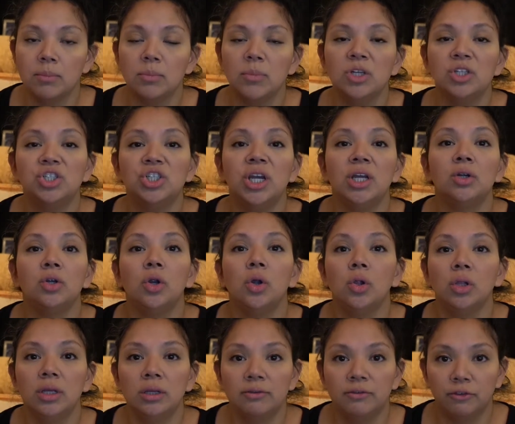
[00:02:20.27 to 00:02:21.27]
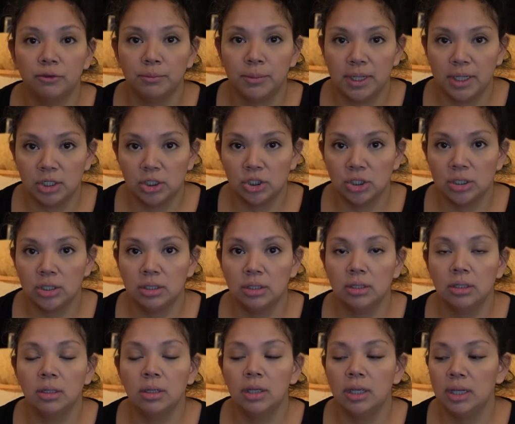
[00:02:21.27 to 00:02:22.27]
general information
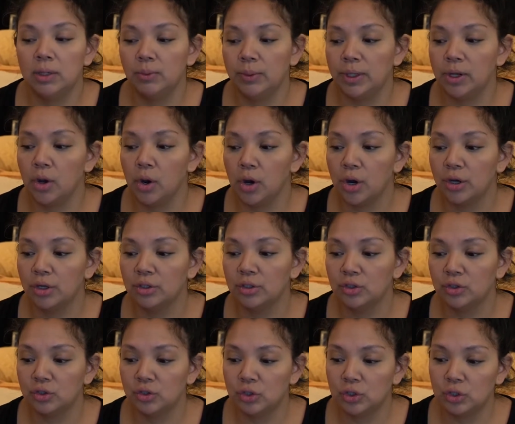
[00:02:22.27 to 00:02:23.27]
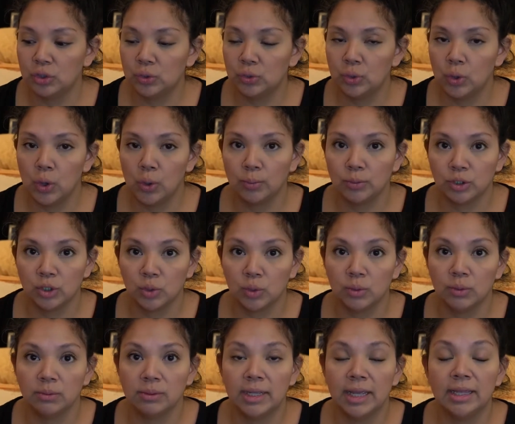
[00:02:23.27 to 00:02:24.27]
in regards to
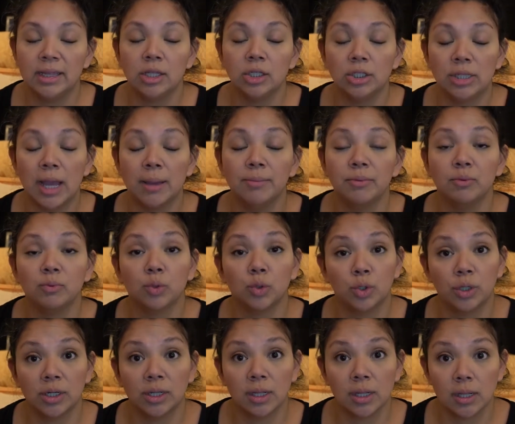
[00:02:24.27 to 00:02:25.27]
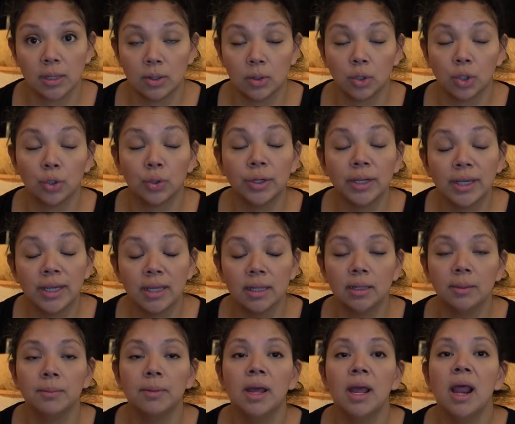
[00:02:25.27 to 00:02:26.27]
homeschooling and the type of
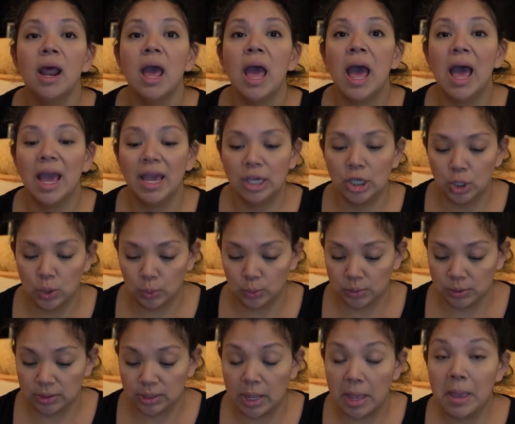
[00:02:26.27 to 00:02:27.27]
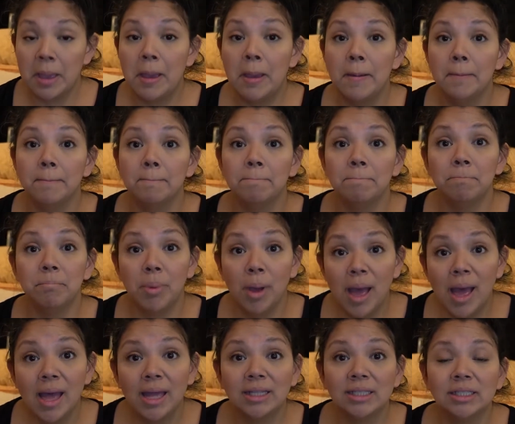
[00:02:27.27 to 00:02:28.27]
curriculum I use.
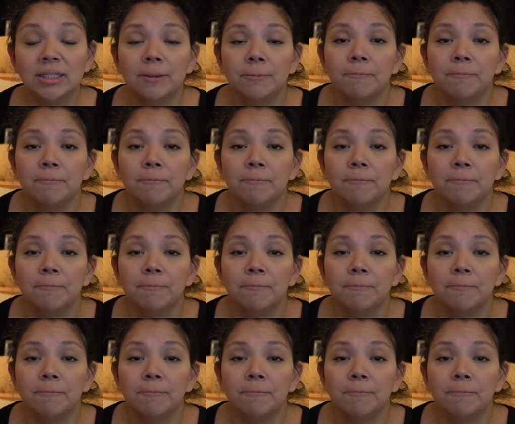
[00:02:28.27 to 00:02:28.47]
But